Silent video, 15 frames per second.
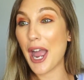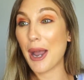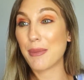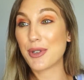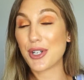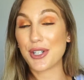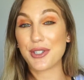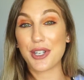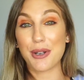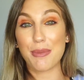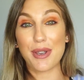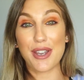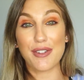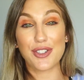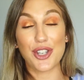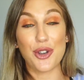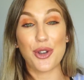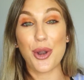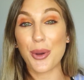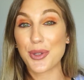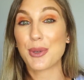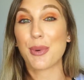I'm sure it's gonna be to
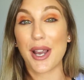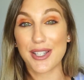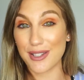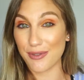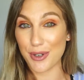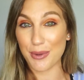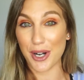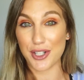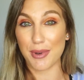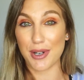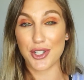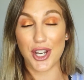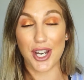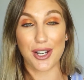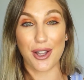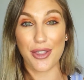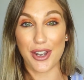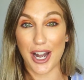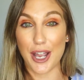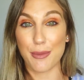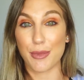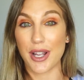no surprise if you watch my channel that
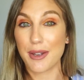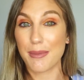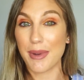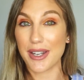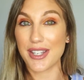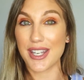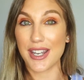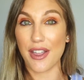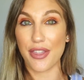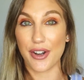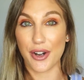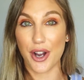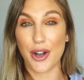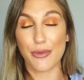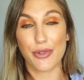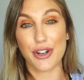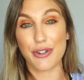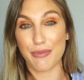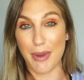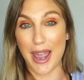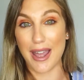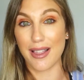I am recommending their
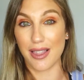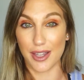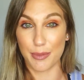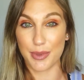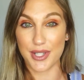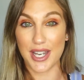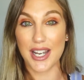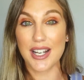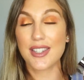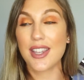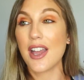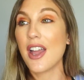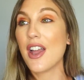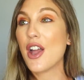Comfort Matte Lipsticks.